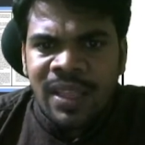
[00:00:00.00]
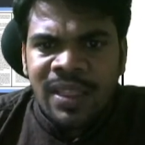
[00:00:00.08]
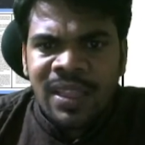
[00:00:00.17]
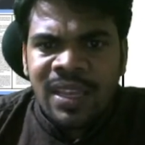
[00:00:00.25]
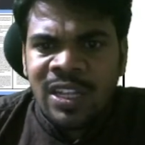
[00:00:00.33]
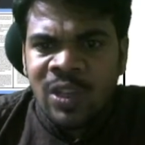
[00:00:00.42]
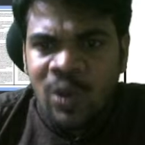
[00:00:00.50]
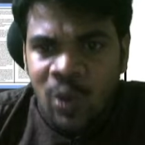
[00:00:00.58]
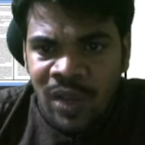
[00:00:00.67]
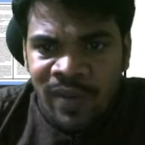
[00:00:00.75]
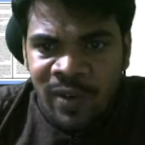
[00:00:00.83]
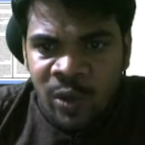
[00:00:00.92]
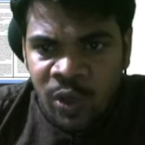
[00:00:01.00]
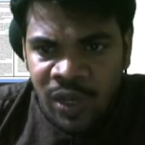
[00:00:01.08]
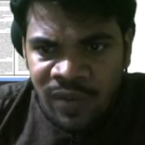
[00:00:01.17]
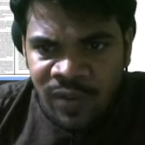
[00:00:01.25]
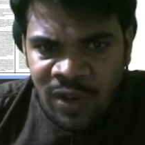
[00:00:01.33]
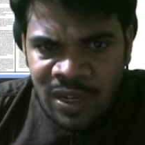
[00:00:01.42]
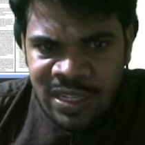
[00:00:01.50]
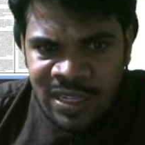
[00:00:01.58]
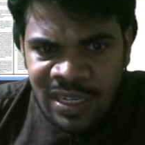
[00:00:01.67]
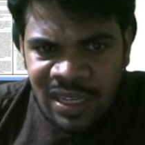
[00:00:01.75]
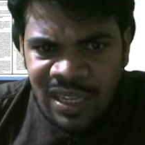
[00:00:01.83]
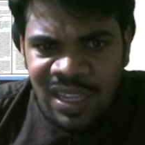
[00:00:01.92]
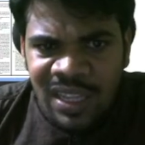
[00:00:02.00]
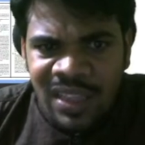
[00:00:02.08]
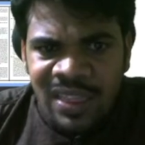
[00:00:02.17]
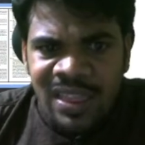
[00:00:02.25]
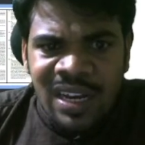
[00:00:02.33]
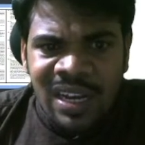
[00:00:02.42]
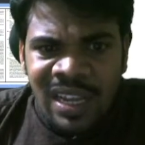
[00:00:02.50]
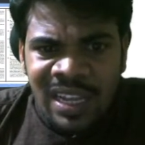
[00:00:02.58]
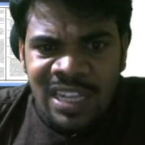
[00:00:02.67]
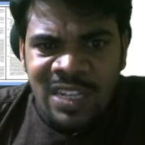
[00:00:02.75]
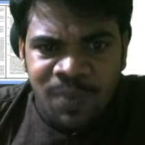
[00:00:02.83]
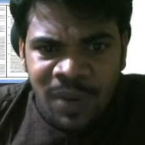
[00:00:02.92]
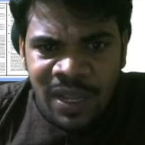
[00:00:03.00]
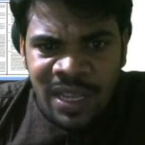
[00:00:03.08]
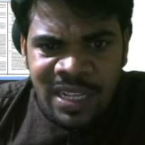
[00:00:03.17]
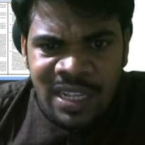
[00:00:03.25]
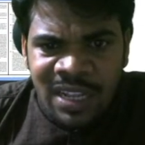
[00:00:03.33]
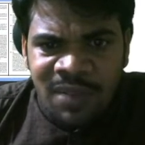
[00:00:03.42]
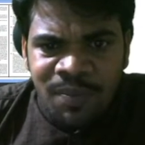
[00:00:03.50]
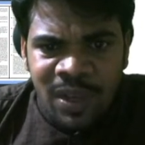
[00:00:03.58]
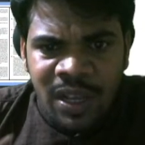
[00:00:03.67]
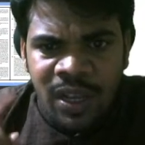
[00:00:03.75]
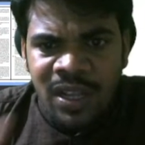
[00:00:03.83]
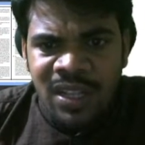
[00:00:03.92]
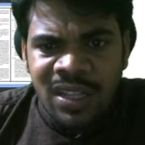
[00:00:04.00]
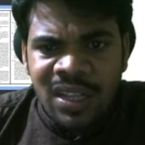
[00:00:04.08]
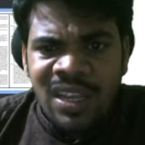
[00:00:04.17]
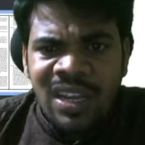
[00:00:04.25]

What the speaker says: There is no evolution of oxygen that takes place because